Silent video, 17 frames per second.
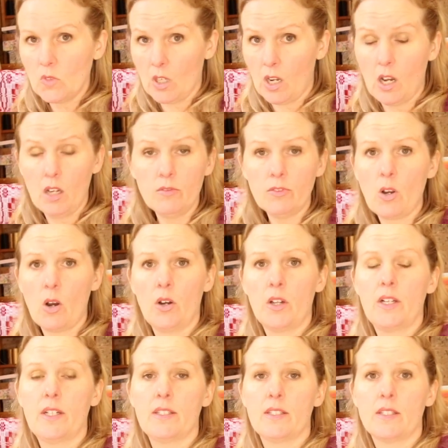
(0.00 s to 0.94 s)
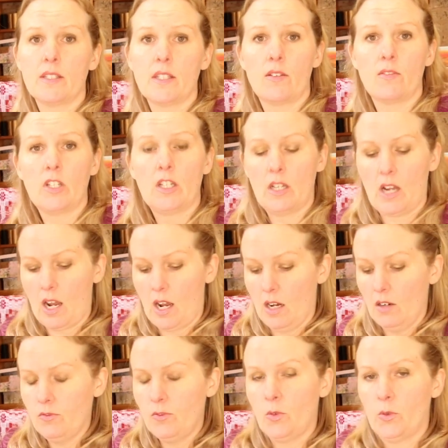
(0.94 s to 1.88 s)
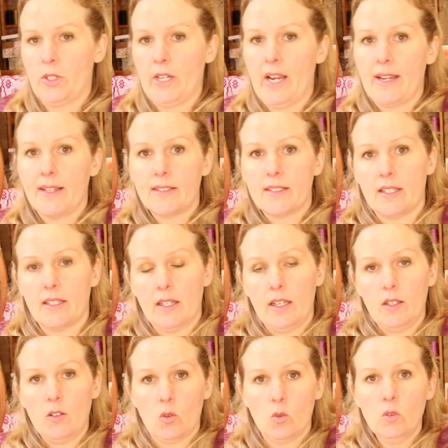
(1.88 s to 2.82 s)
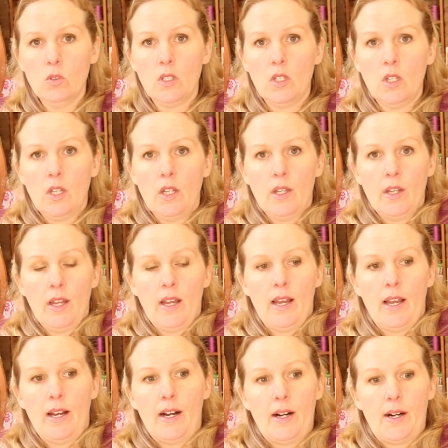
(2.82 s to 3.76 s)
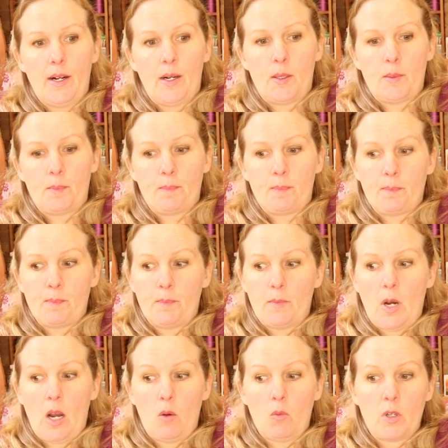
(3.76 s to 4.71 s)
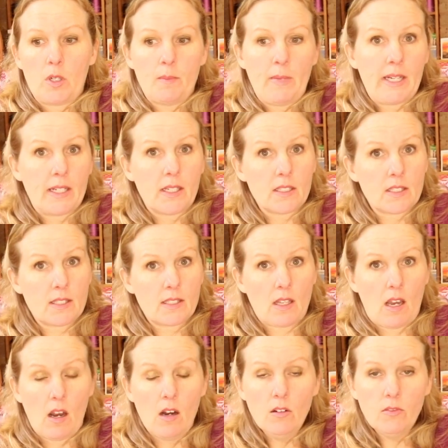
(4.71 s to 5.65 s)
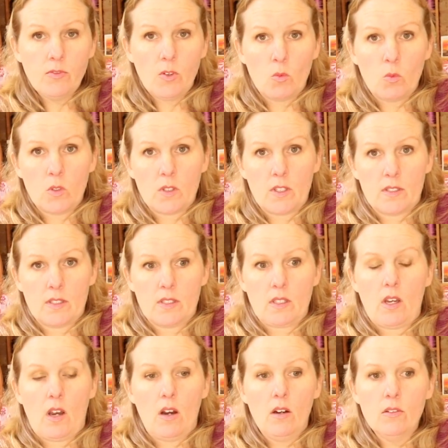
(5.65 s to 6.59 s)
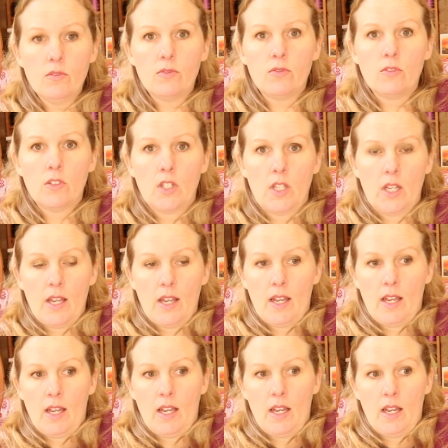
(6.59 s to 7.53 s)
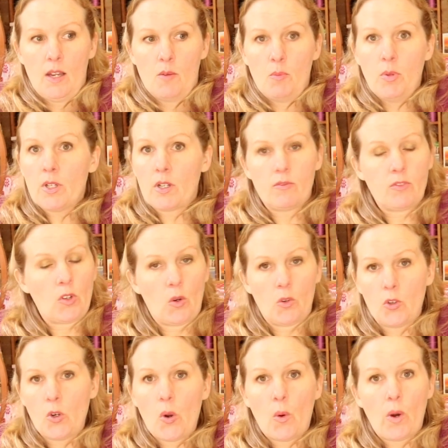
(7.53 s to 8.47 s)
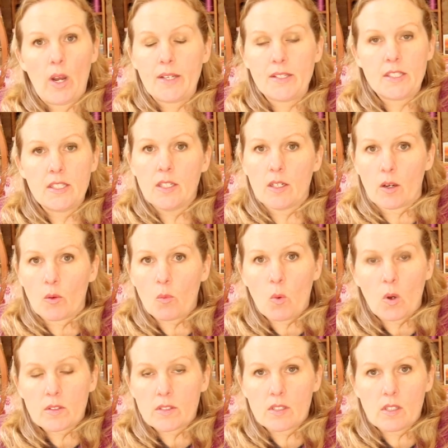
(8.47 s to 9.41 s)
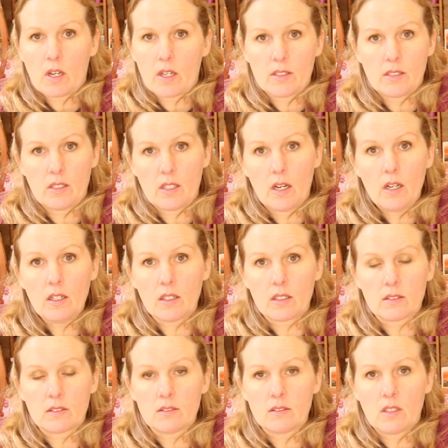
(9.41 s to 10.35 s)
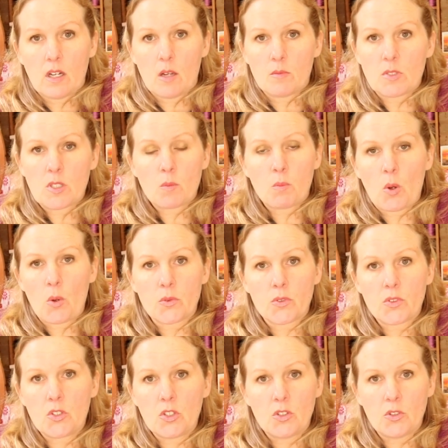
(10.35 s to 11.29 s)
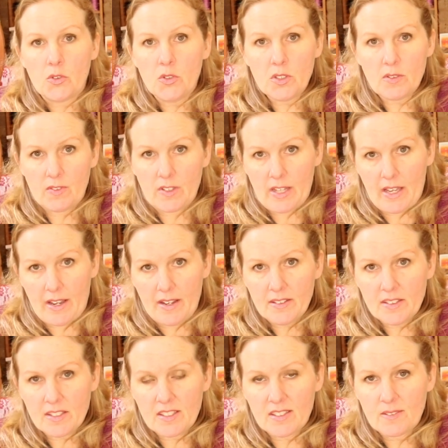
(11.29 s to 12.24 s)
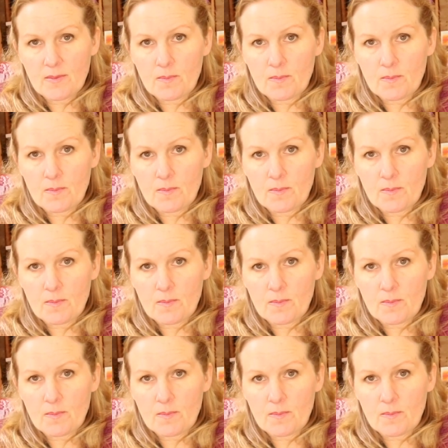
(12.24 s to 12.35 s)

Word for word: I've got a seven and a half or an eight dent heddle, um, I want to make a scarf, a woolen scarf, but I've got no idea what size yarn I'm supposed to use for that,